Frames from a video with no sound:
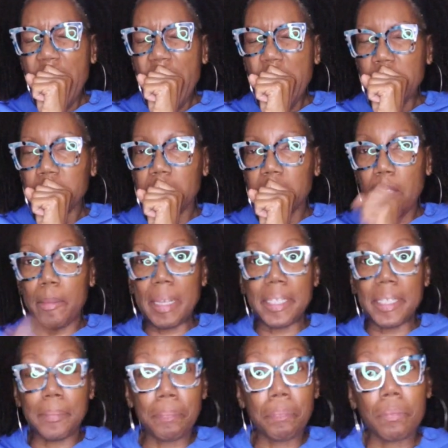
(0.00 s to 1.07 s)
excuse me.
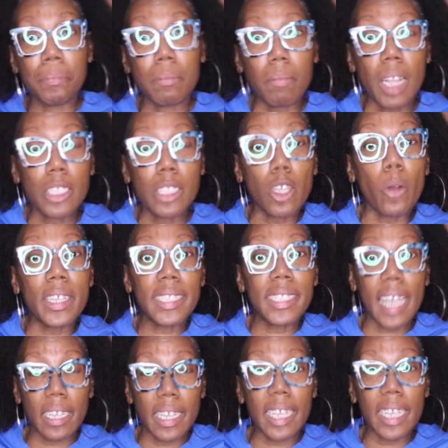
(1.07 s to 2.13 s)
So he's
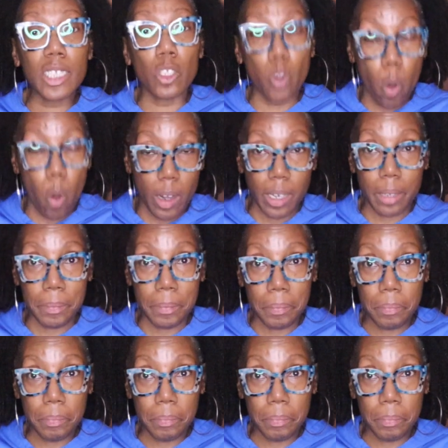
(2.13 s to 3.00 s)
telling his daughter